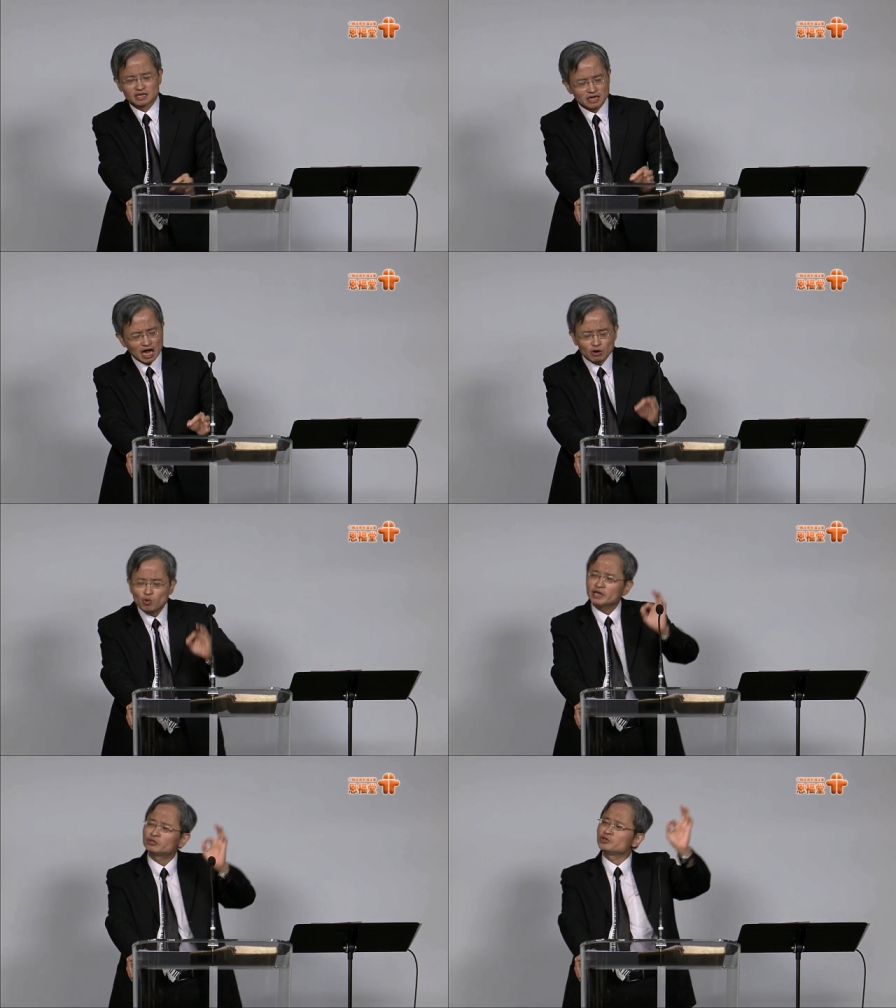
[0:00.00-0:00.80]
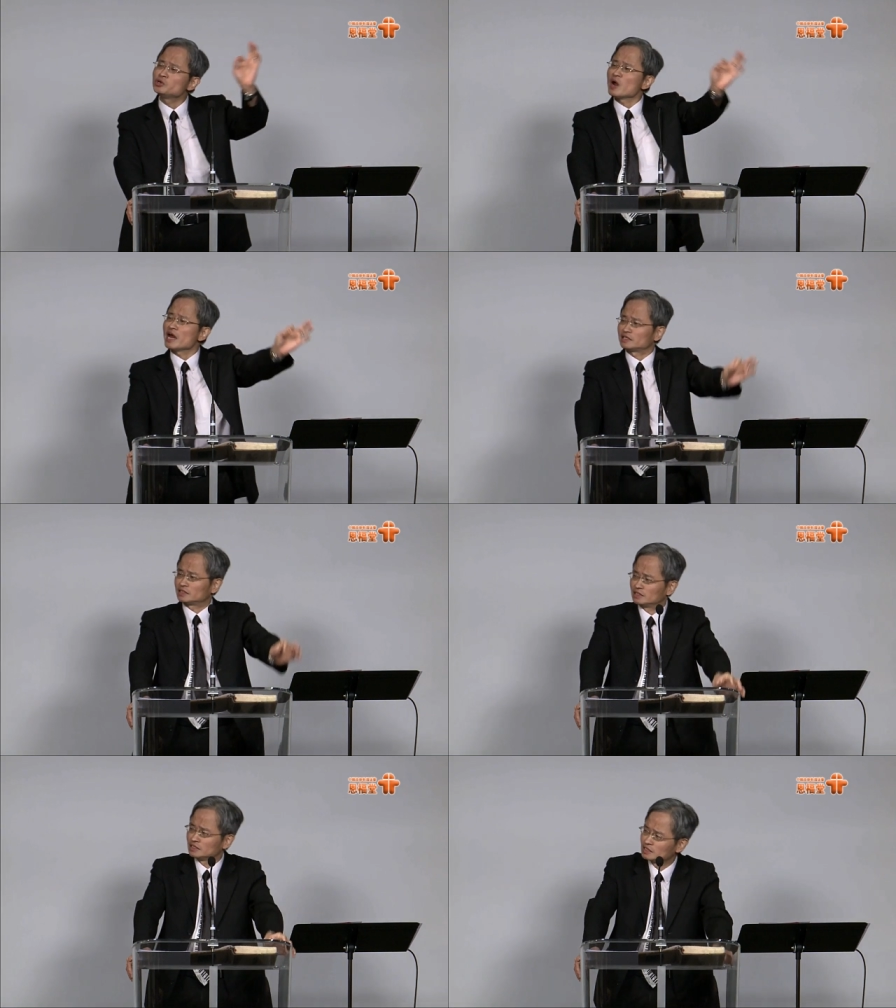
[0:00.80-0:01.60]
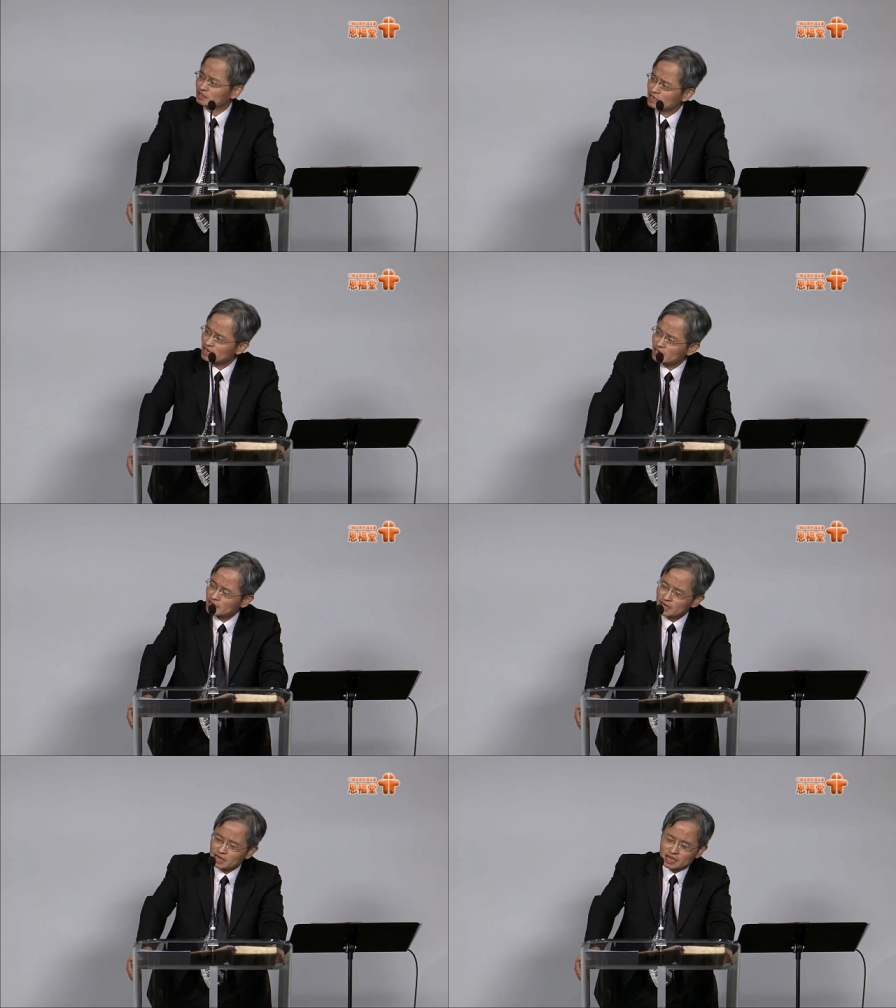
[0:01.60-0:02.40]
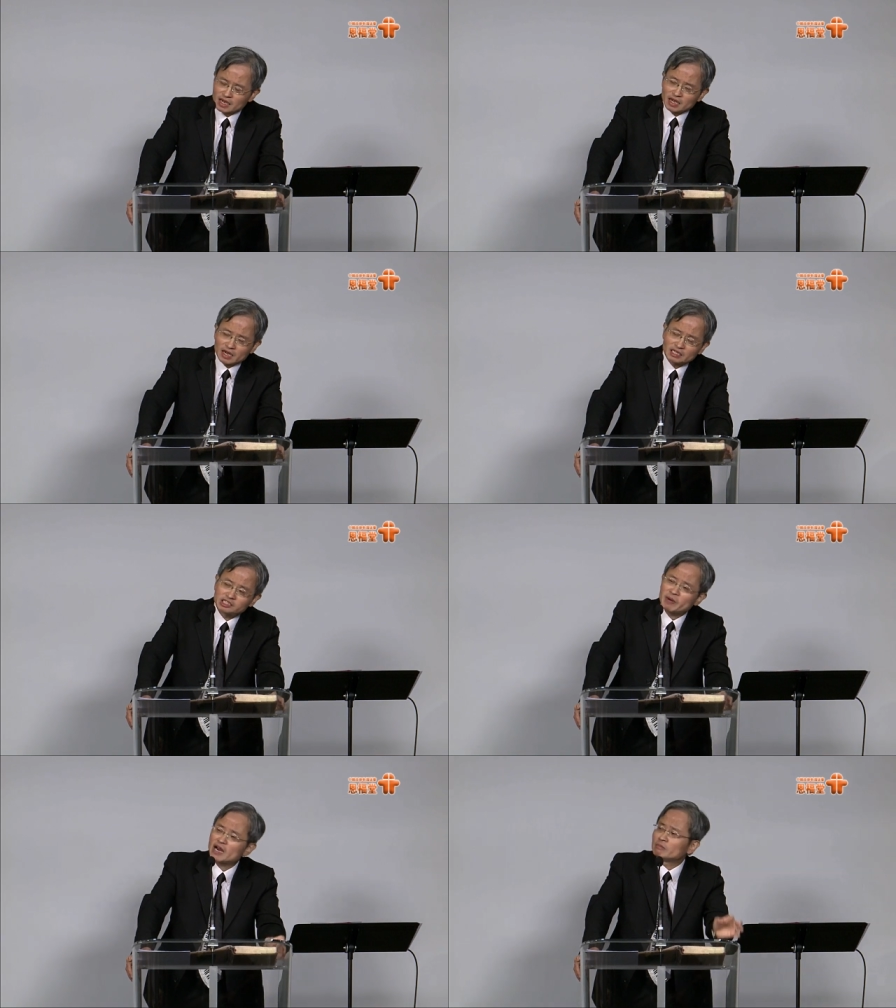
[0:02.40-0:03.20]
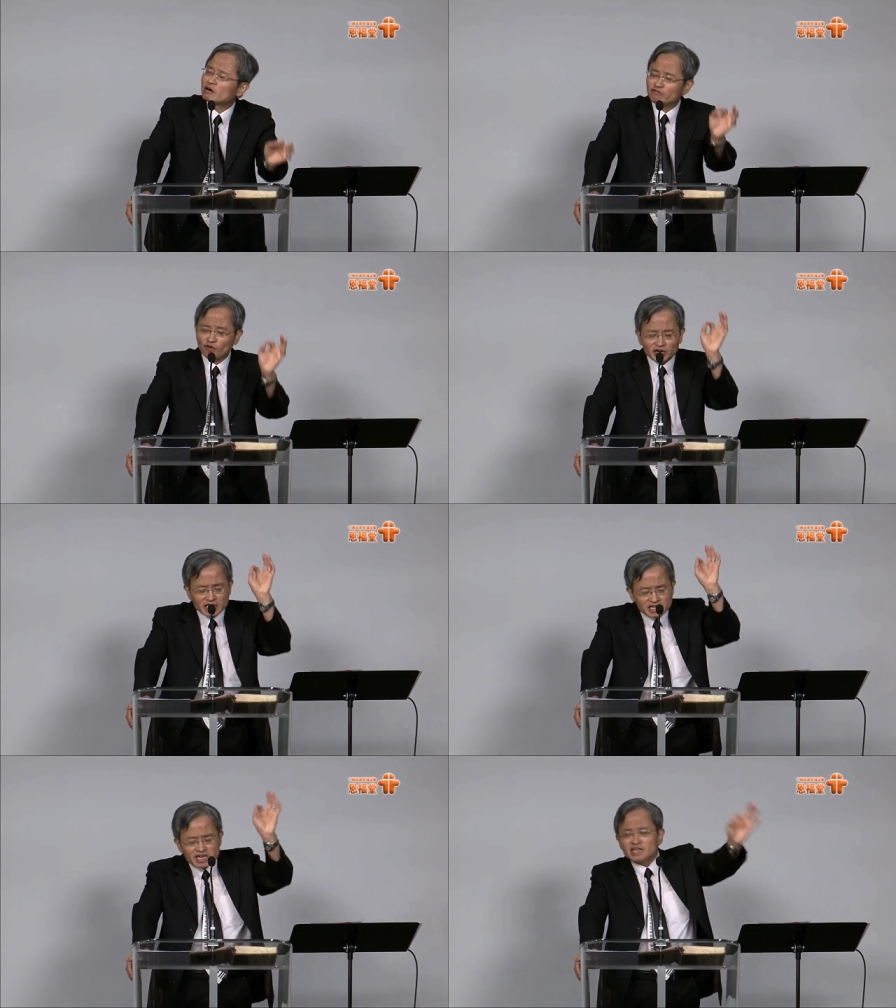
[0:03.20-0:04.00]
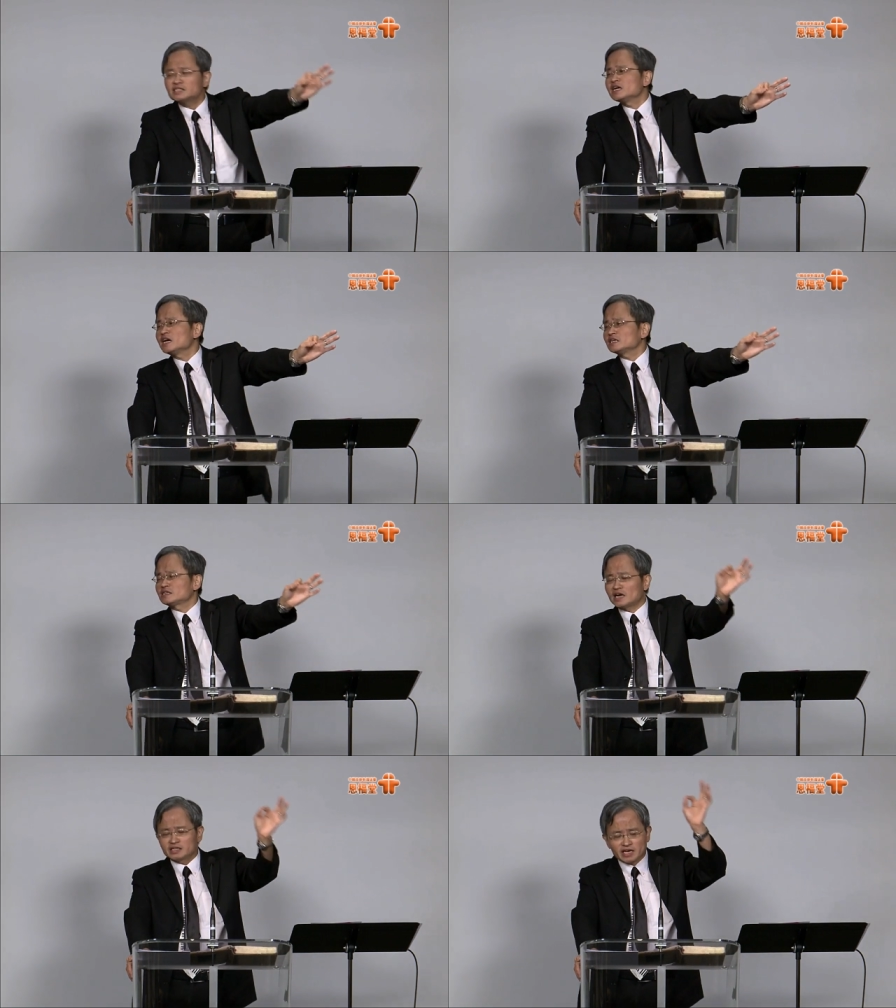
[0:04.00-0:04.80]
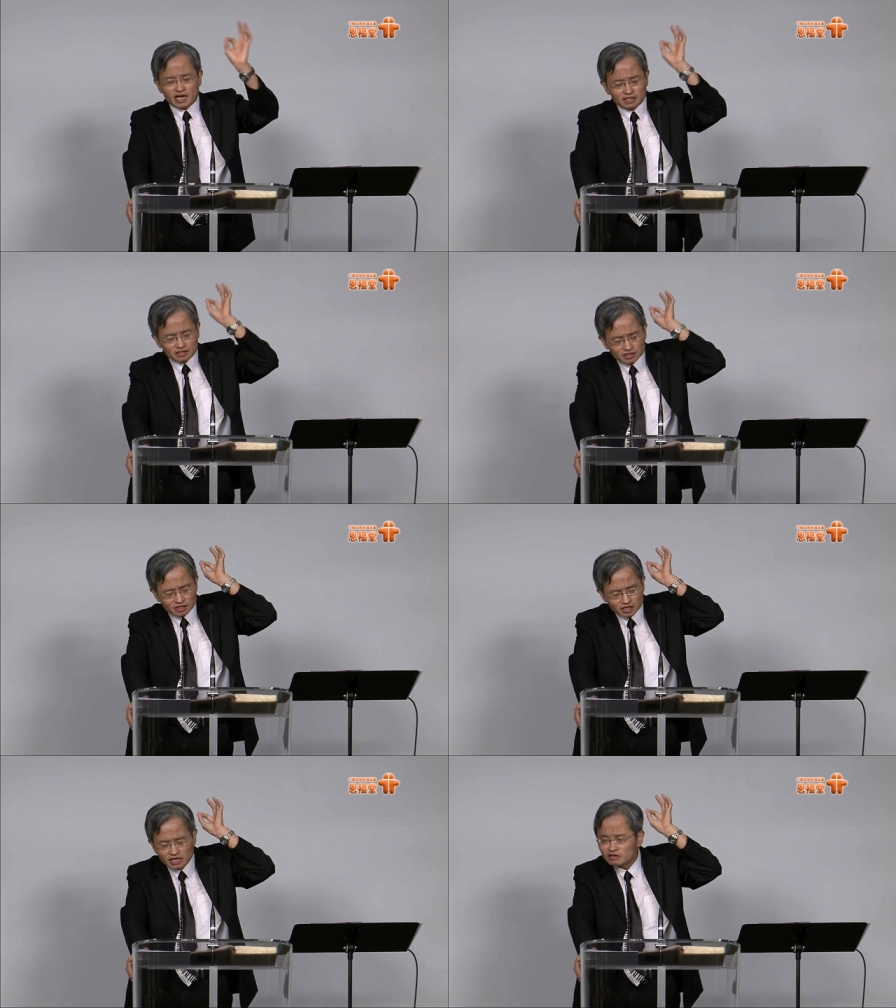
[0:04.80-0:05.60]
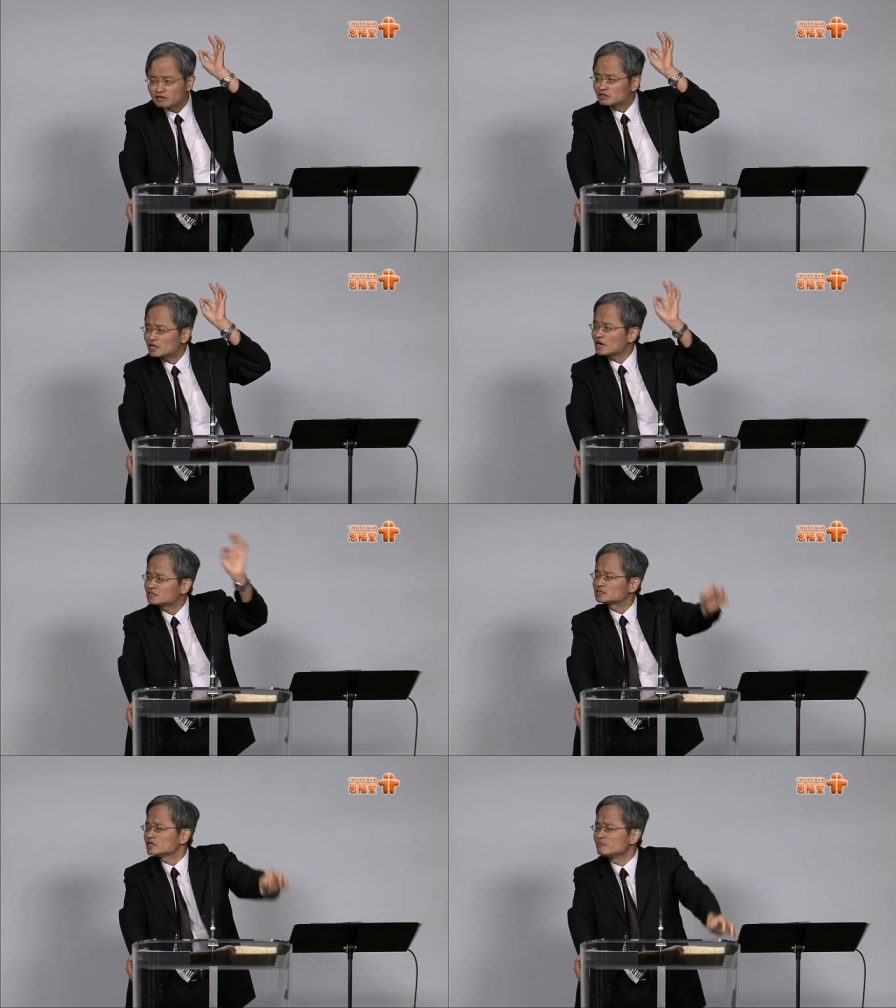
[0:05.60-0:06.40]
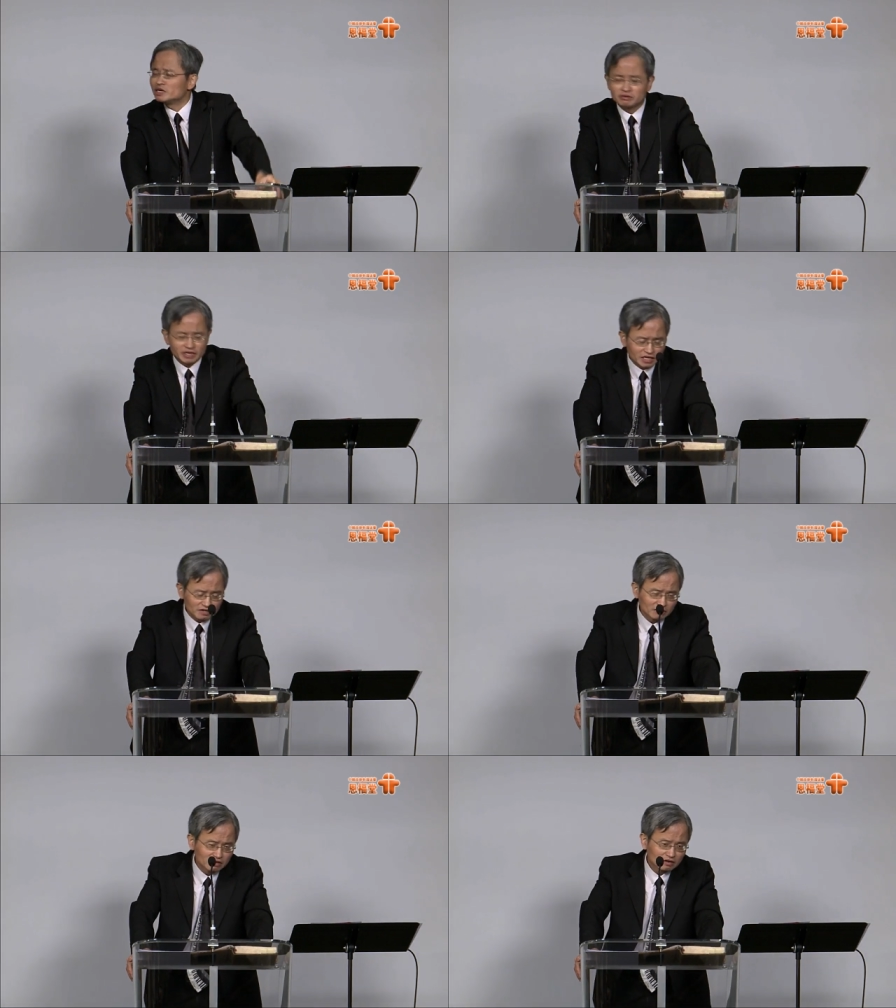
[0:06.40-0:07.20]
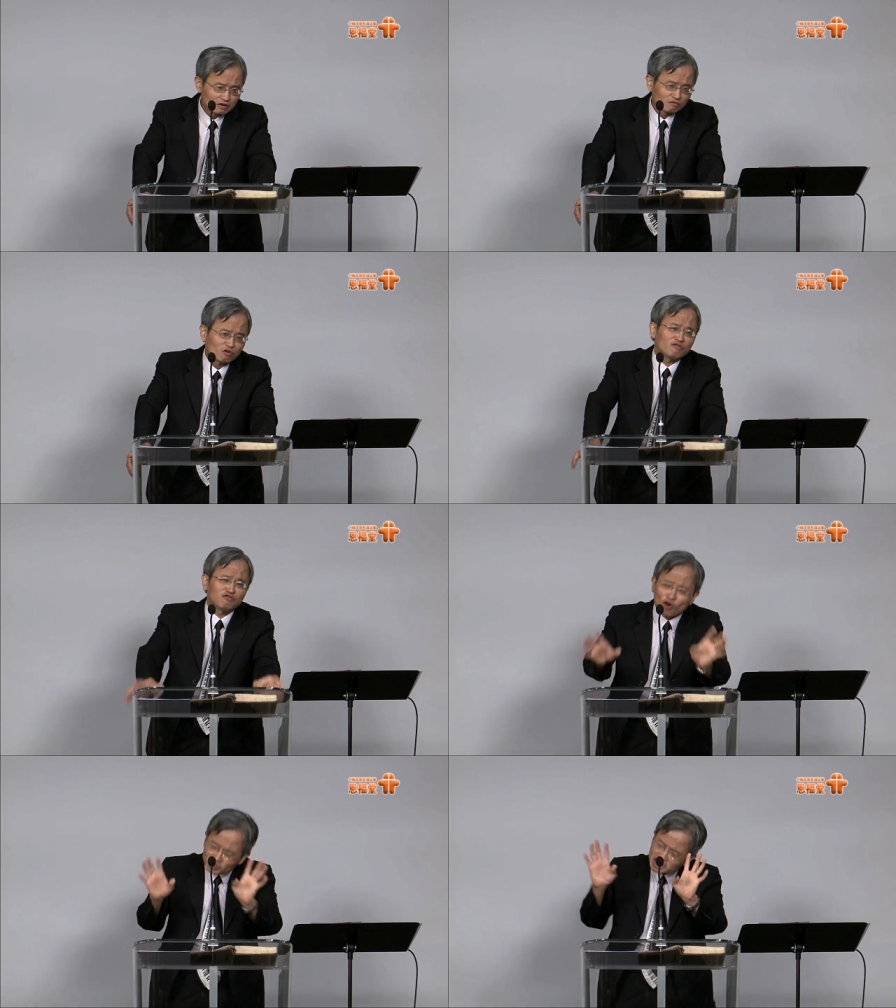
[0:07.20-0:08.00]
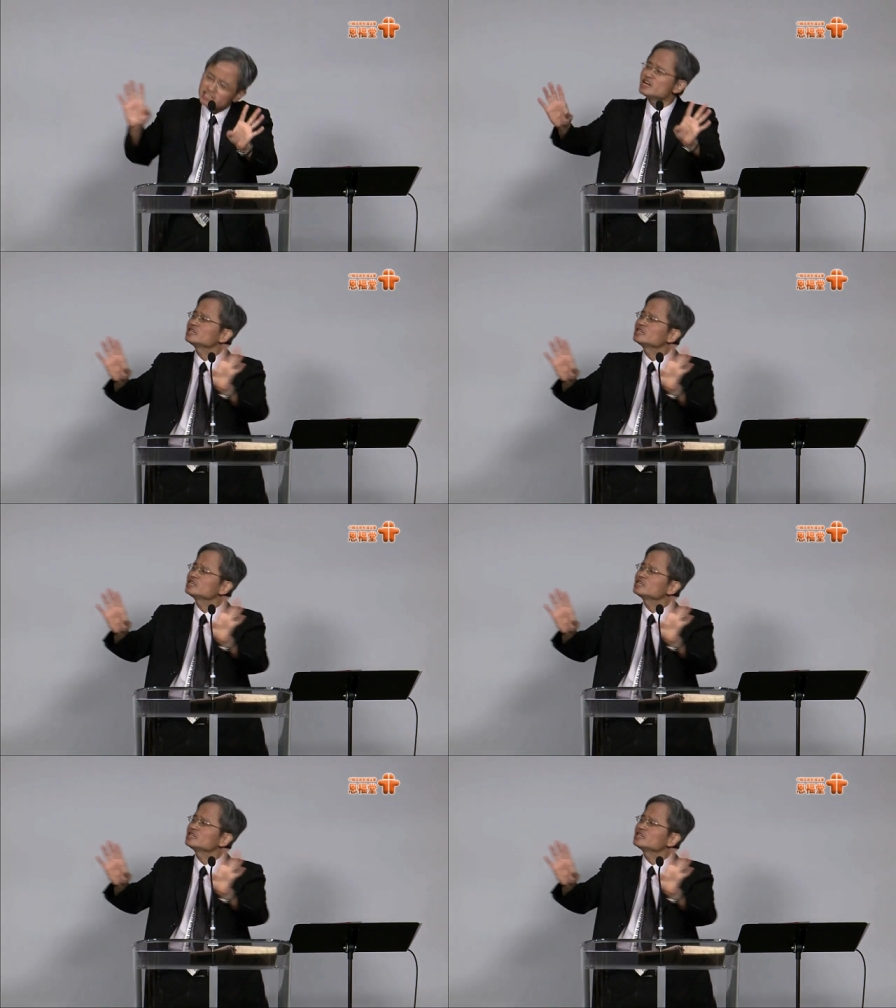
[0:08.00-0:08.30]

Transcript: I went to U.S. and spent about 14 years there studying in Dallas Seminary for 14 years